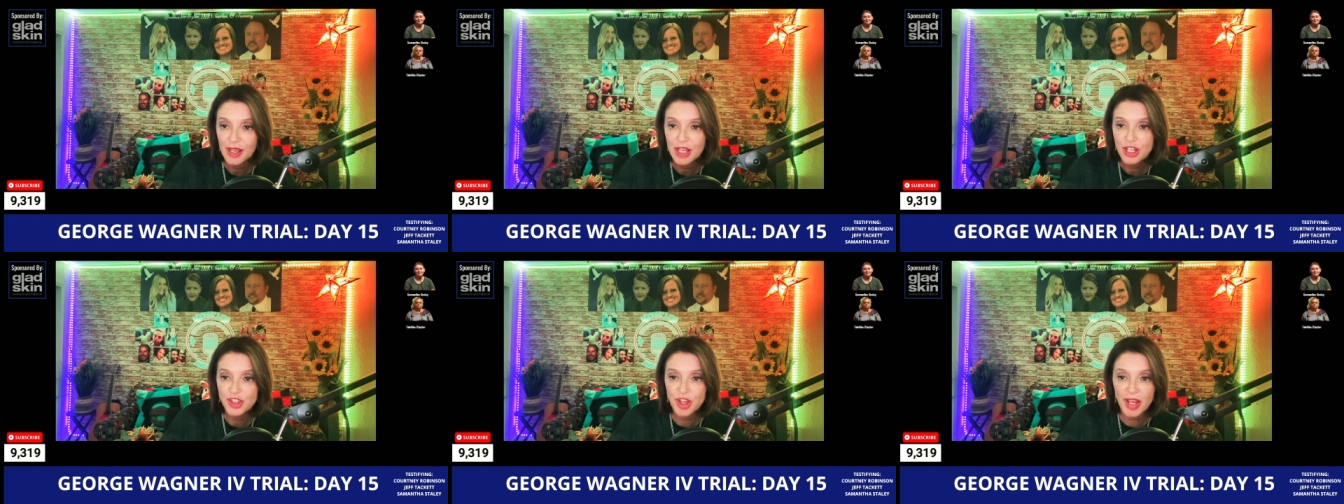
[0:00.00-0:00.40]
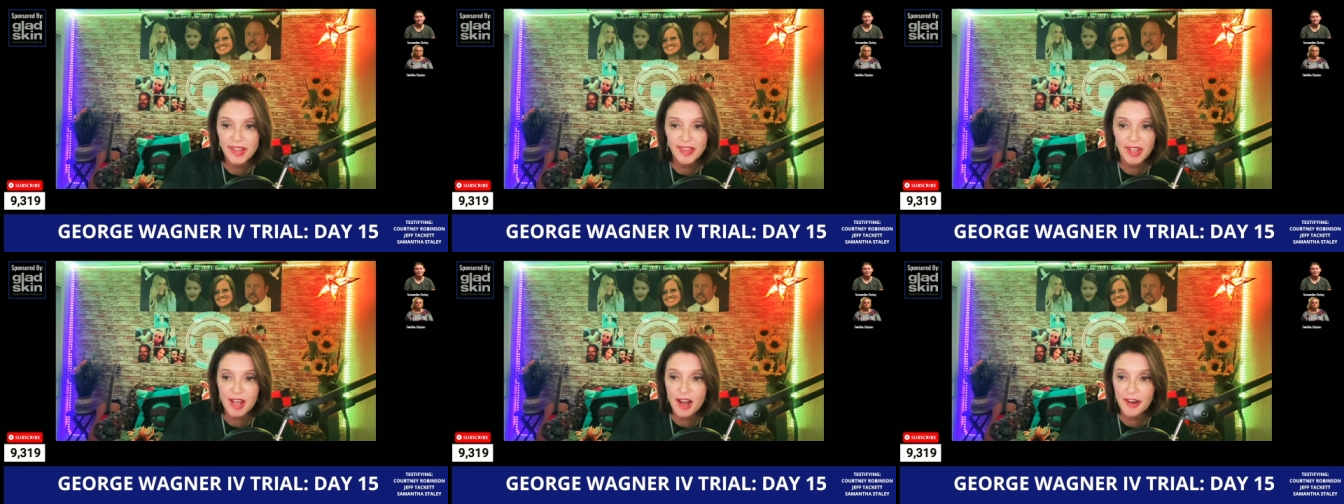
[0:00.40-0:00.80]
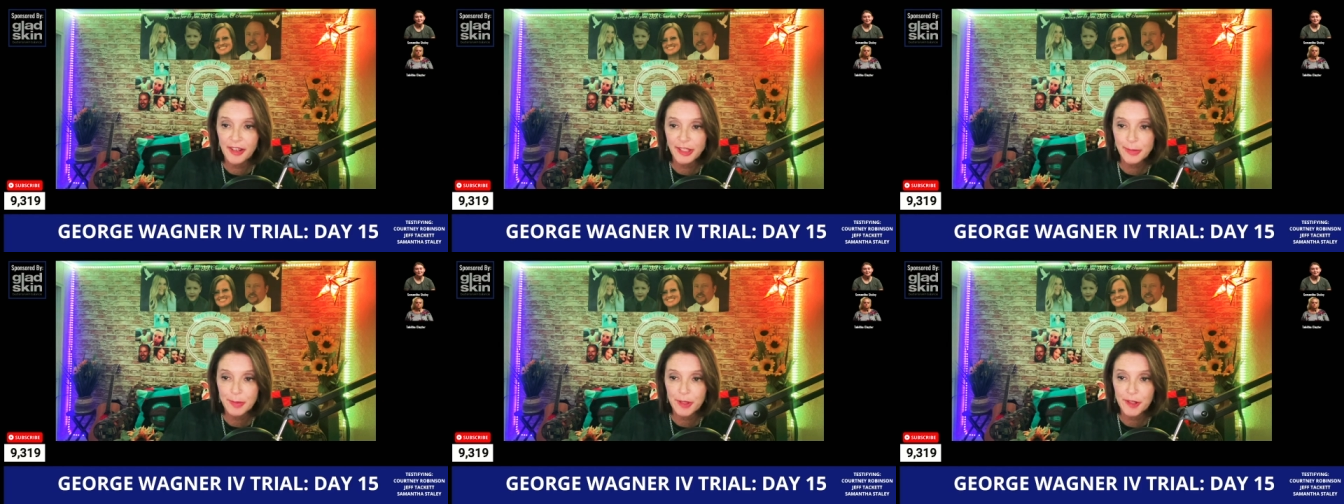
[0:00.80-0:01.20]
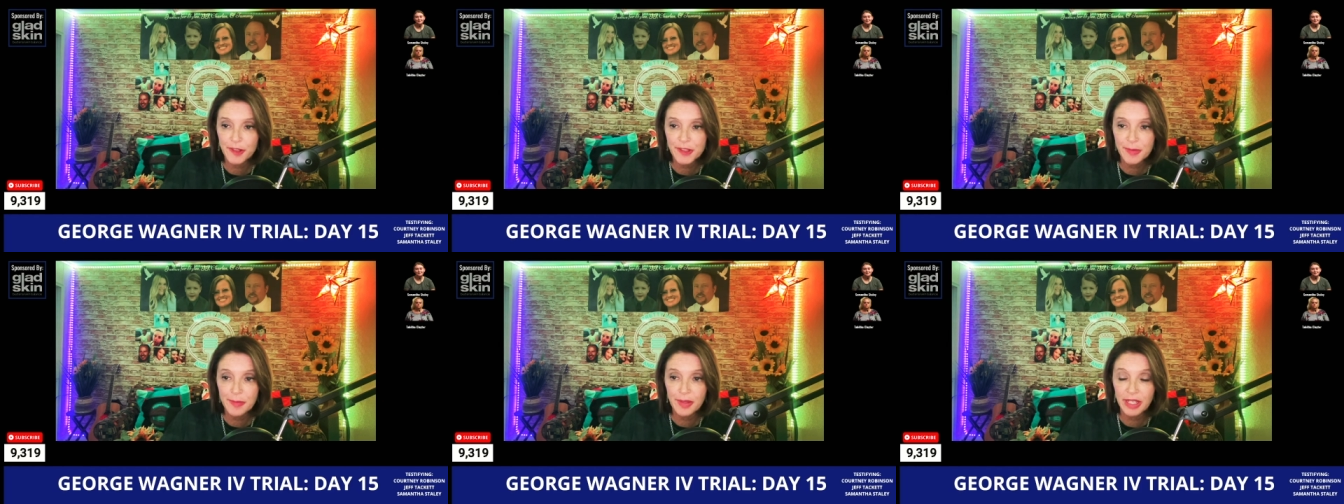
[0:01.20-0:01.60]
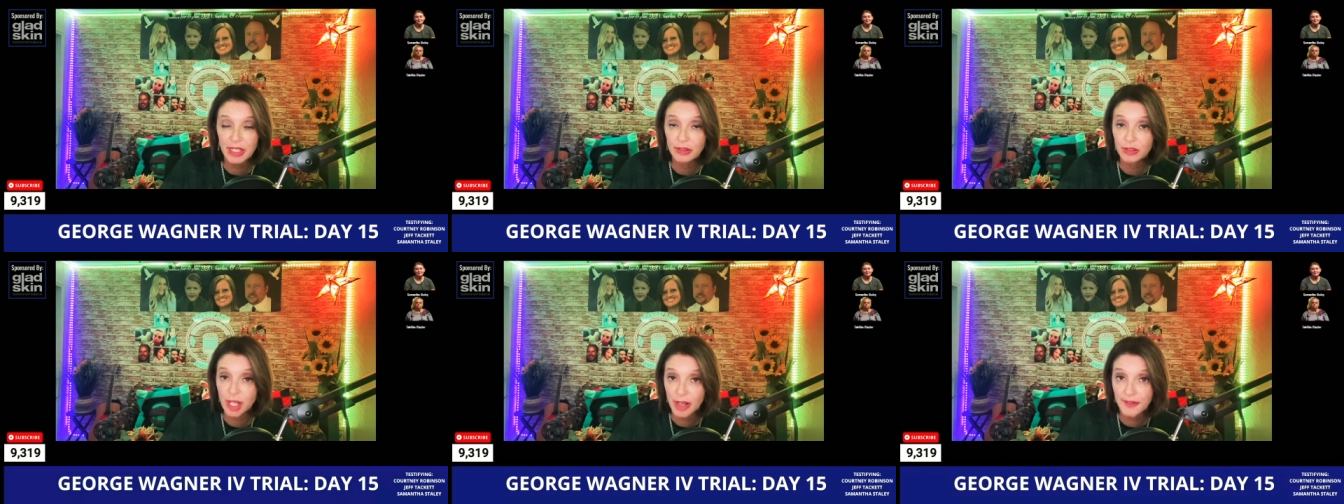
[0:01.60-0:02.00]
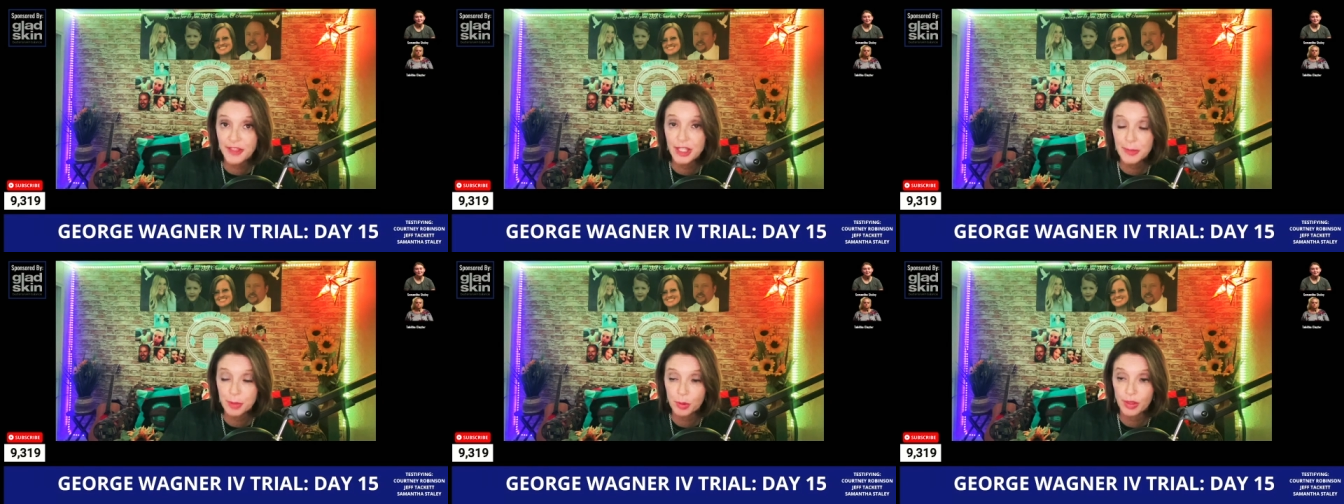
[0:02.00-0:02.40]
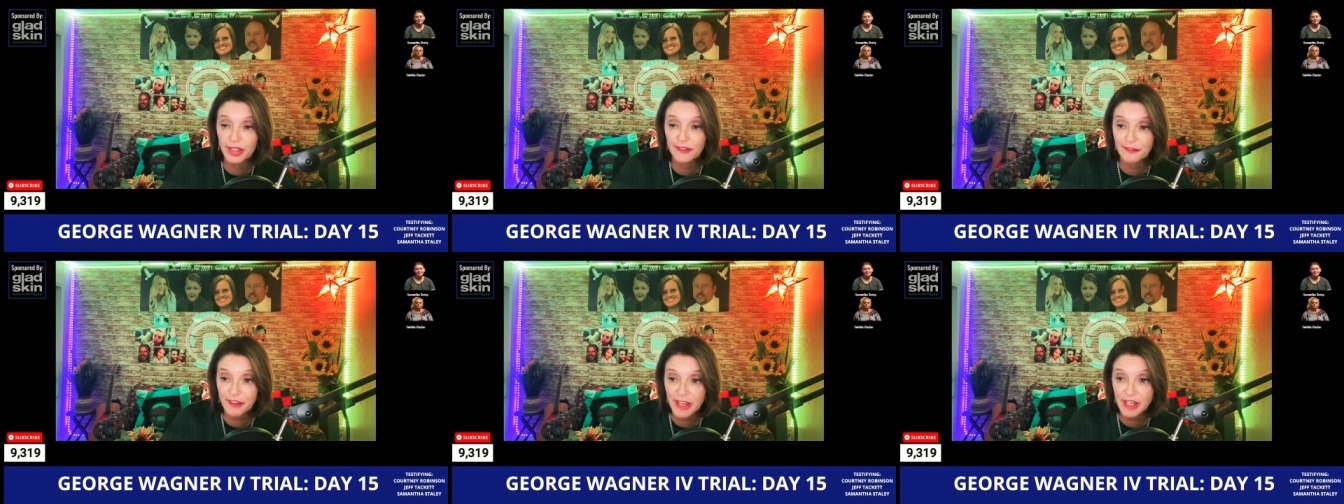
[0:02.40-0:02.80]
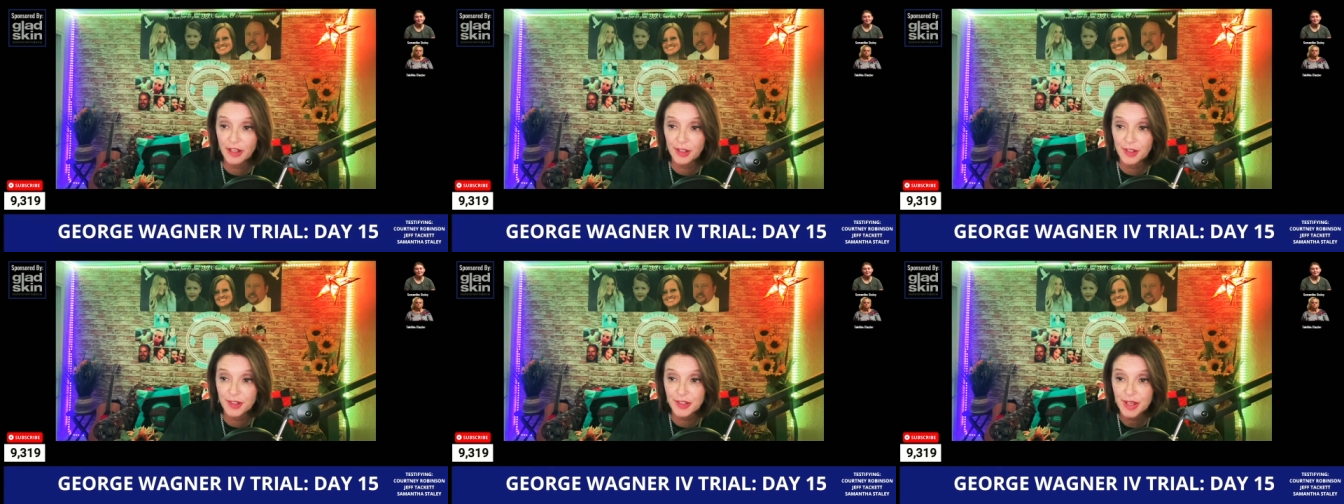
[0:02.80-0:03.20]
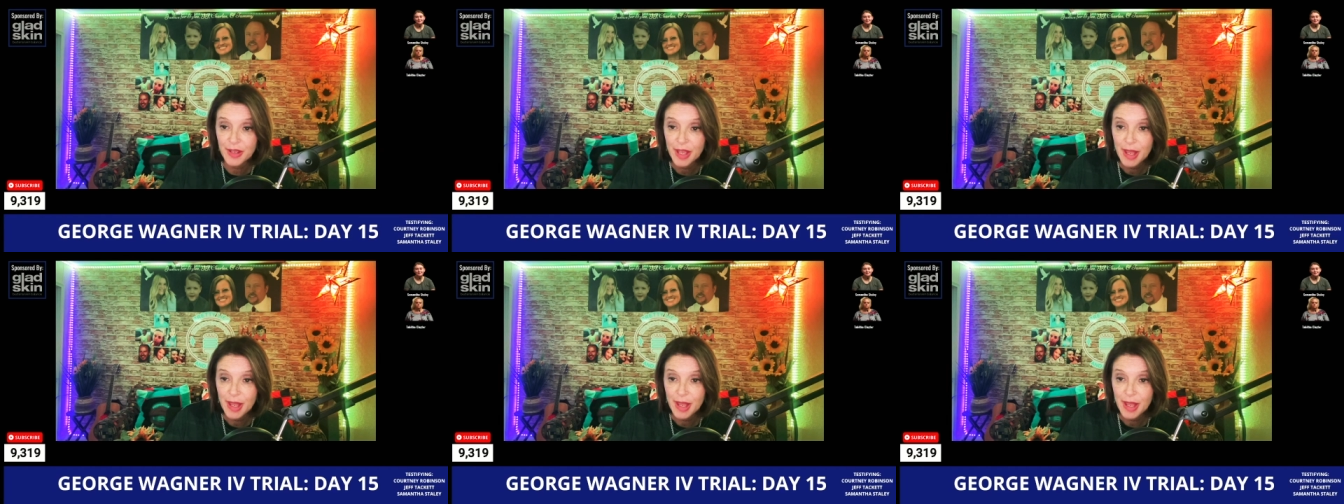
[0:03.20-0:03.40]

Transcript: Jake's an honest person, but he loves to point fingers,